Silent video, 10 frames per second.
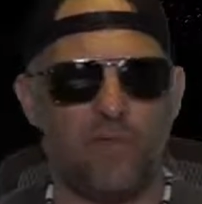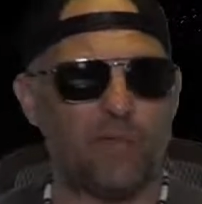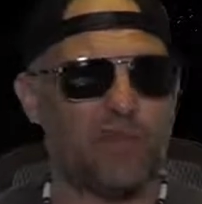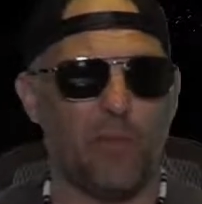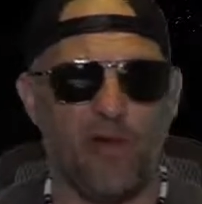We
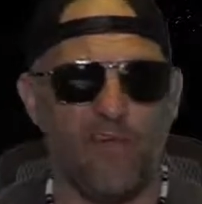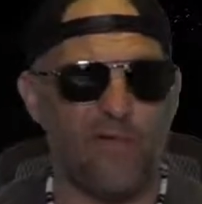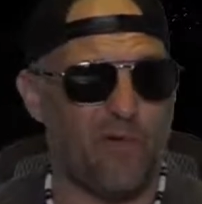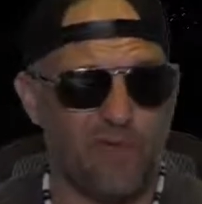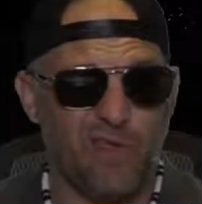took a break from
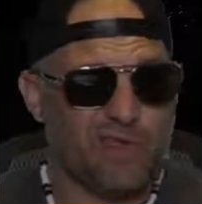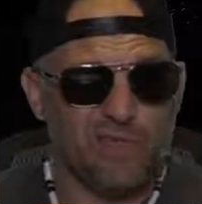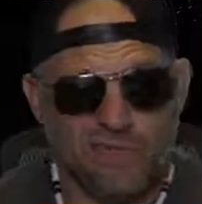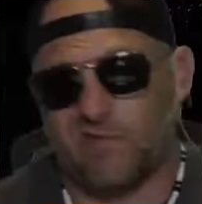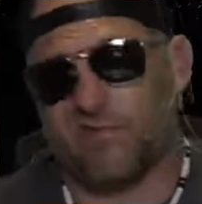it really
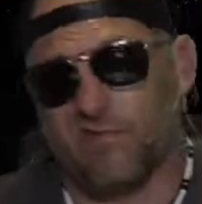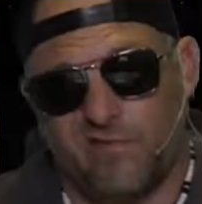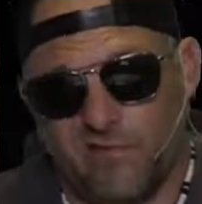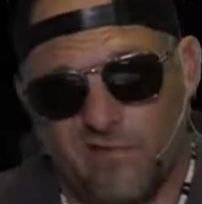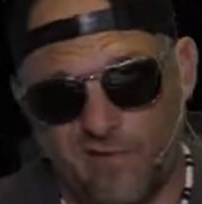because it's just,
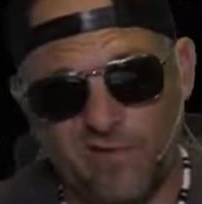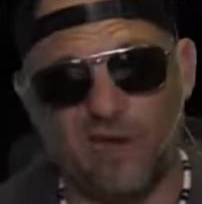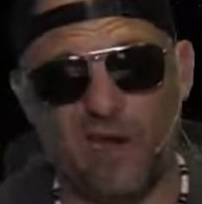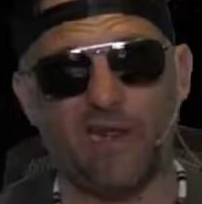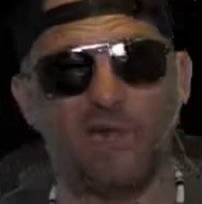it
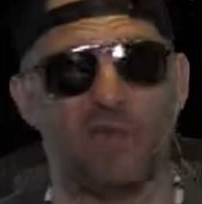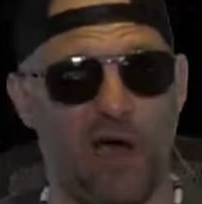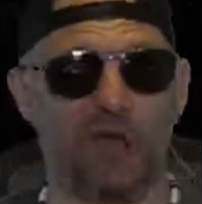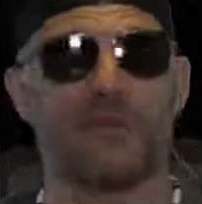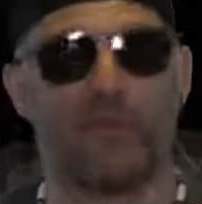kind of gets
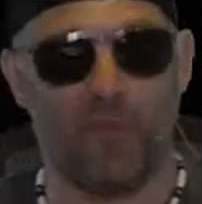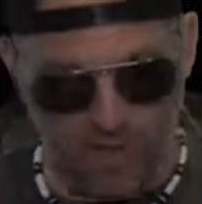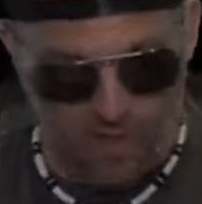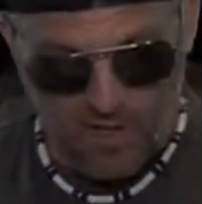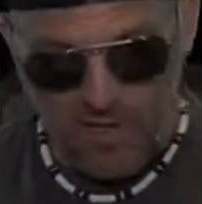monotonous after a
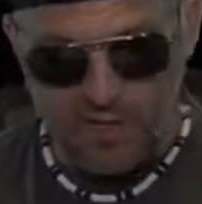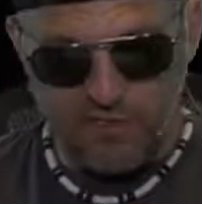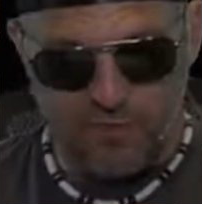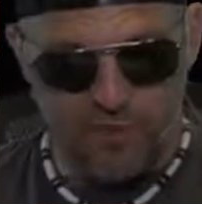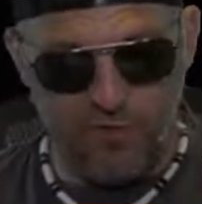while.
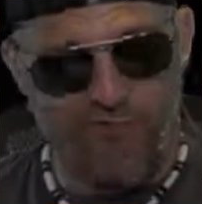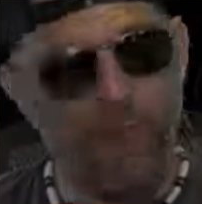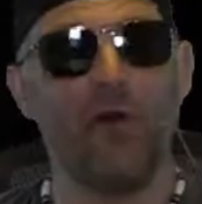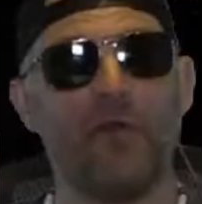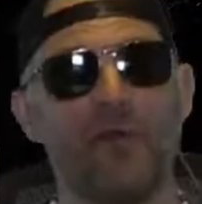So we're going to do
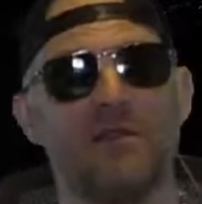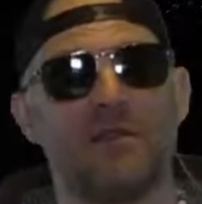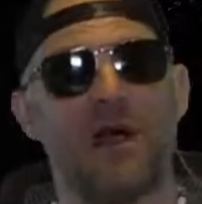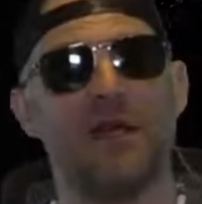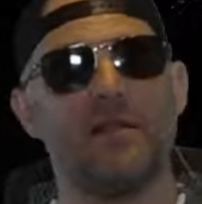4 of these
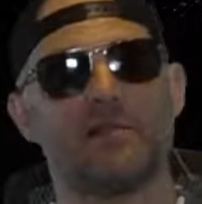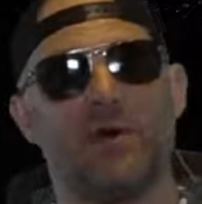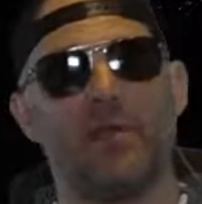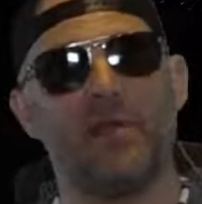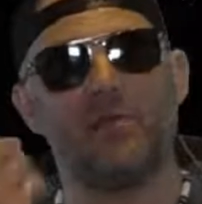tonight.
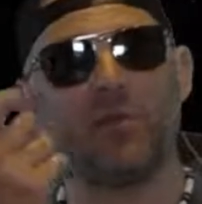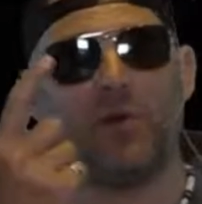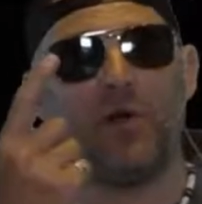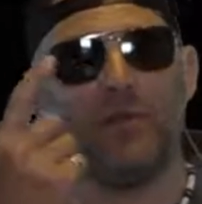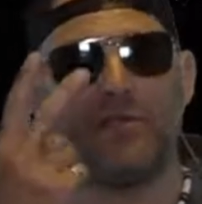So
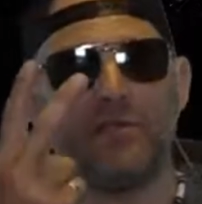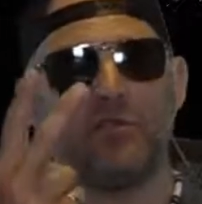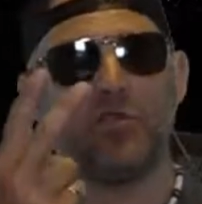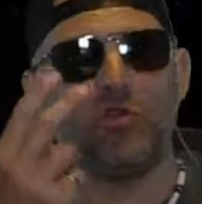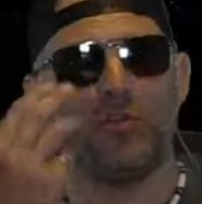PG-1,
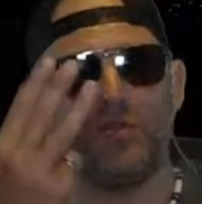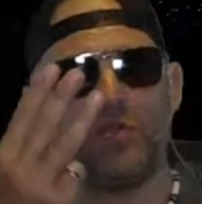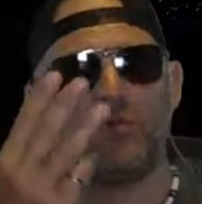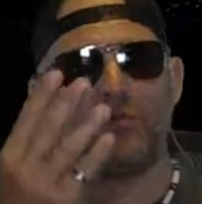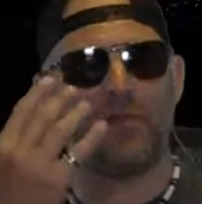PG-2,
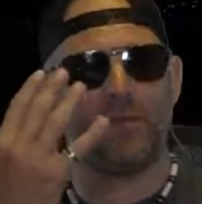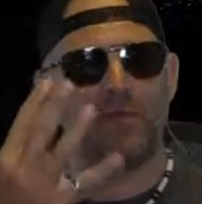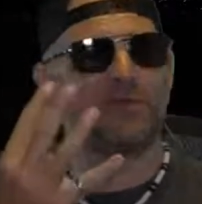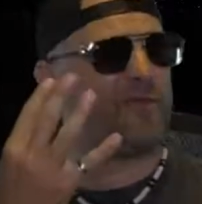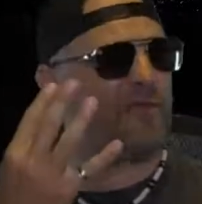PG-3, and
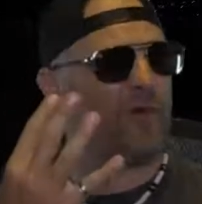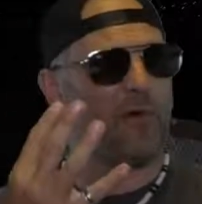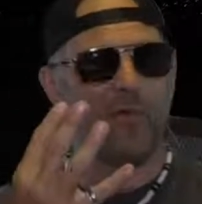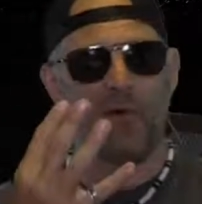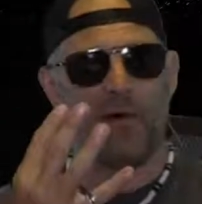PG-4.
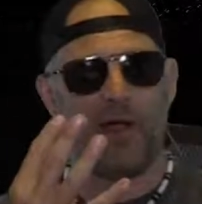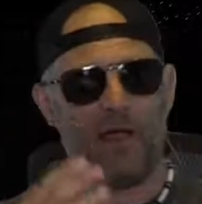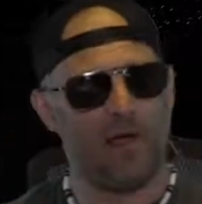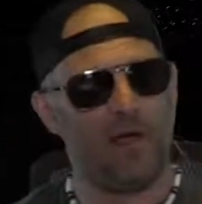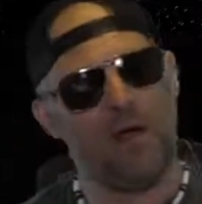All right,
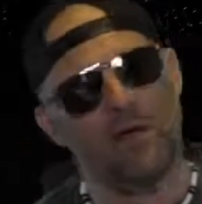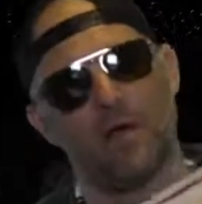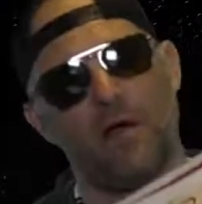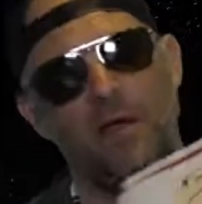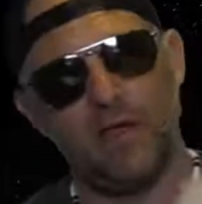
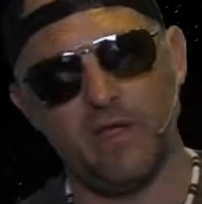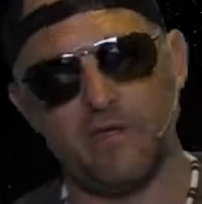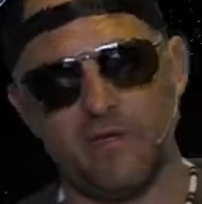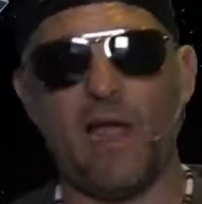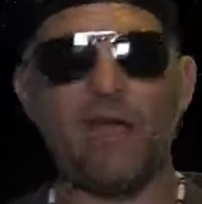
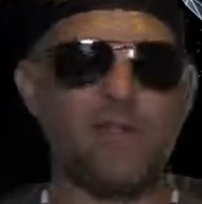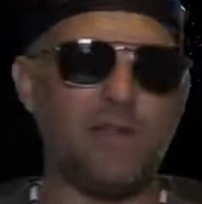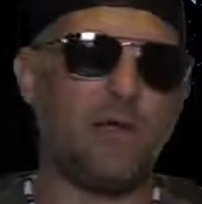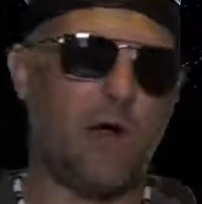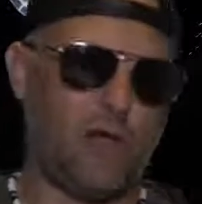is
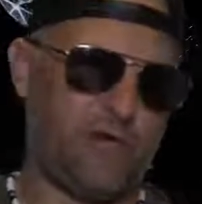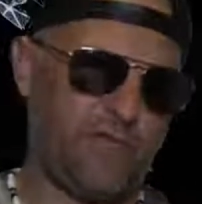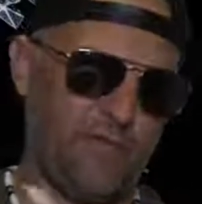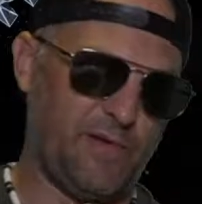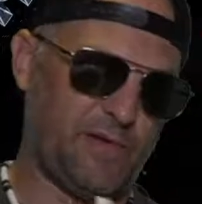$19
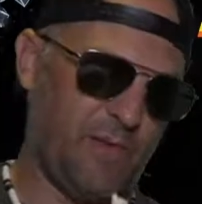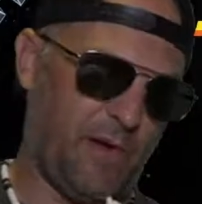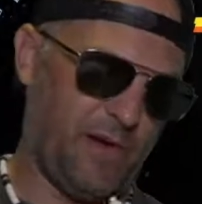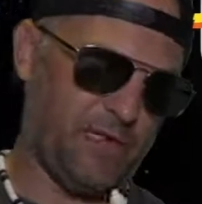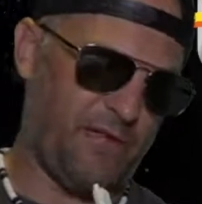for the mystery
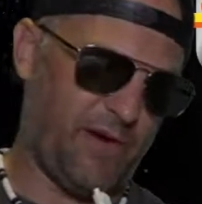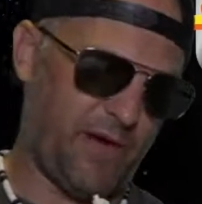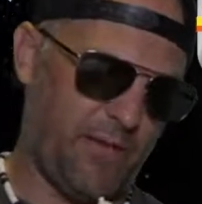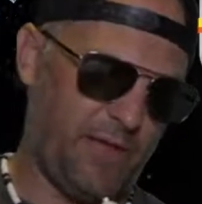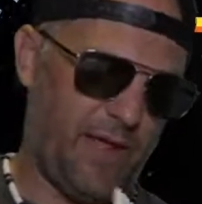box. I forgot
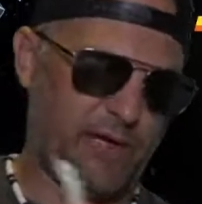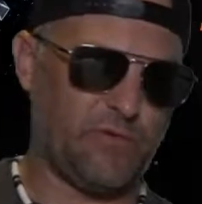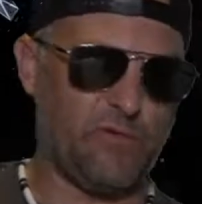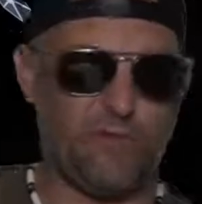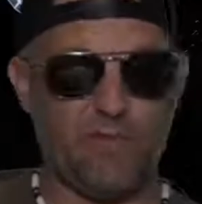to write the
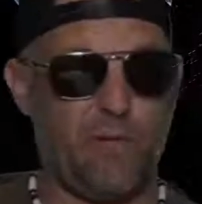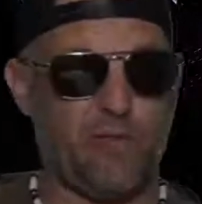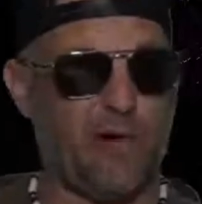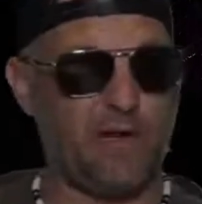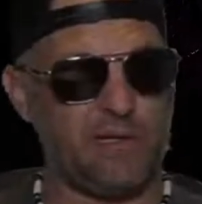actual
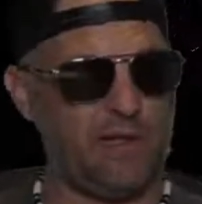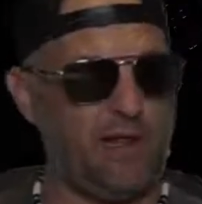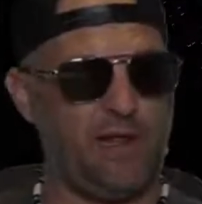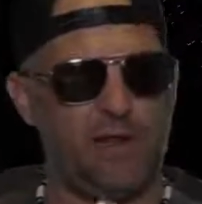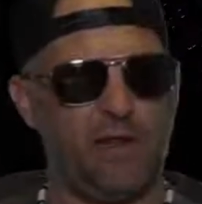price like an
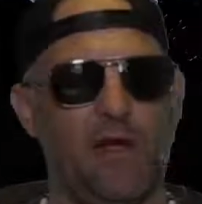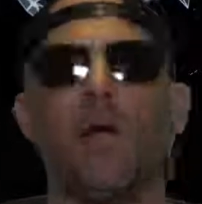idiot.